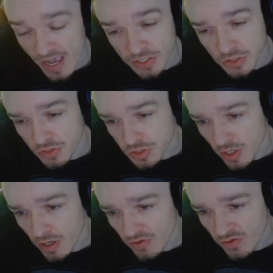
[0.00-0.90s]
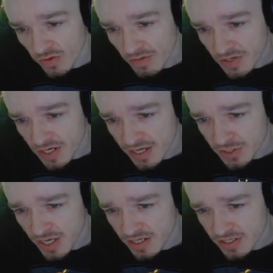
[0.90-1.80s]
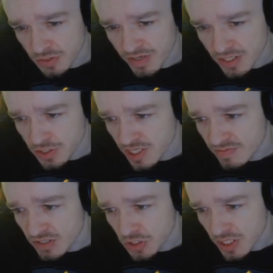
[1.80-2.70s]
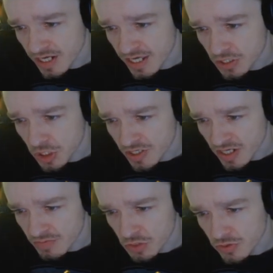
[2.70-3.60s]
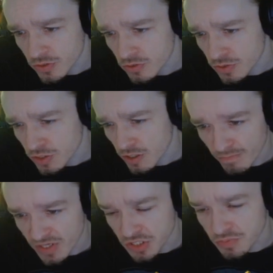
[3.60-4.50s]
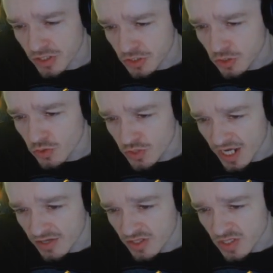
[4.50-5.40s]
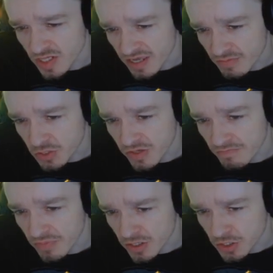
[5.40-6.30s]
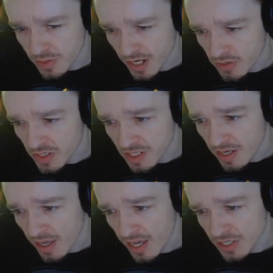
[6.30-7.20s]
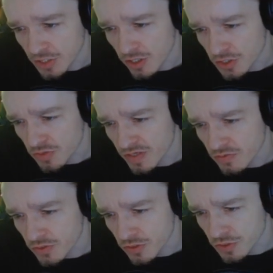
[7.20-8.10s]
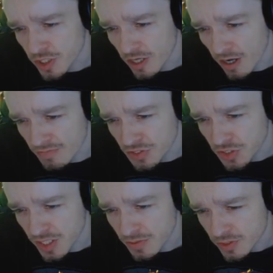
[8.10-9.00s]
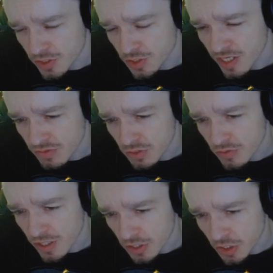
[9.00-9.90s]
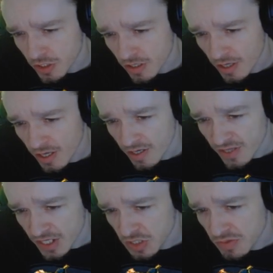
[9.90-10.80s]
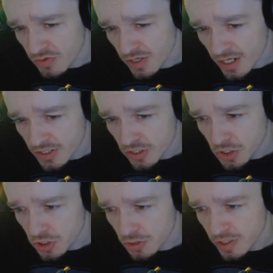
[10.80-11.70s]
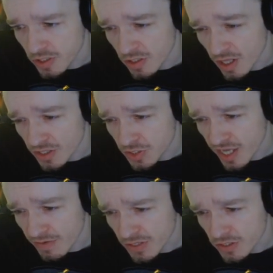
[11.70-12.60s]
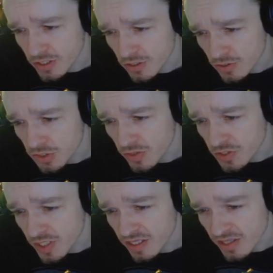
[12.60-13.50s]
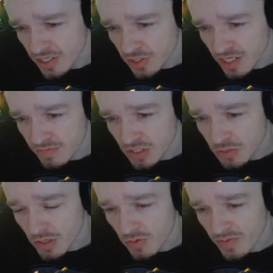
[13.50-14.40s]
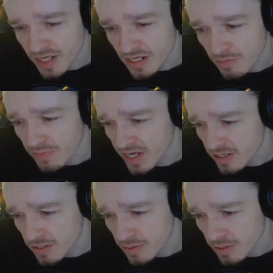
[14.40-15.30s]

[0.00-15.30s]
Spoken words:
As a result, the weapon has had its base damage and headshot damage reduced. But its burst cooldown, the delay between burst firing, has also been reduced to compensate for this damage reduction. The AZV-100 should feel a lot snappier to use while dealing less damage but remaining competitive.